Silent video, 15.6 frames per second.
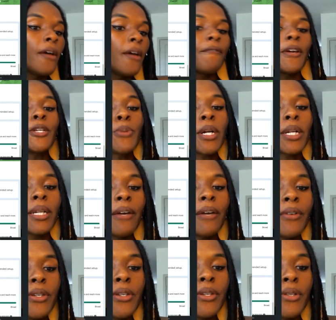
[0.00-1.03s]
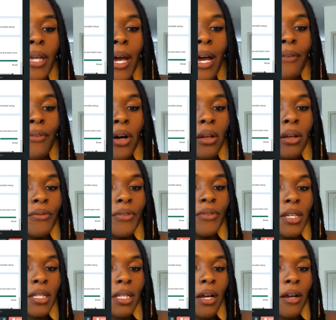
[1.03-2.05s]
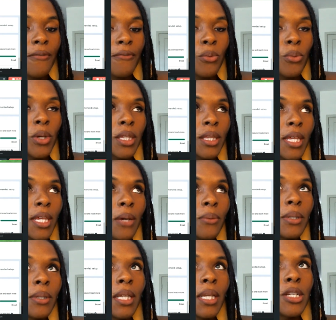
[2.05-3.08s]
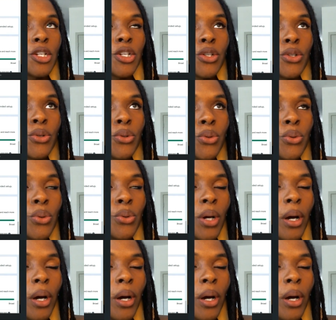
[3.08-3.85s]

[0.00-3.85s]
Facebook never used to have all of this stuff. They would let you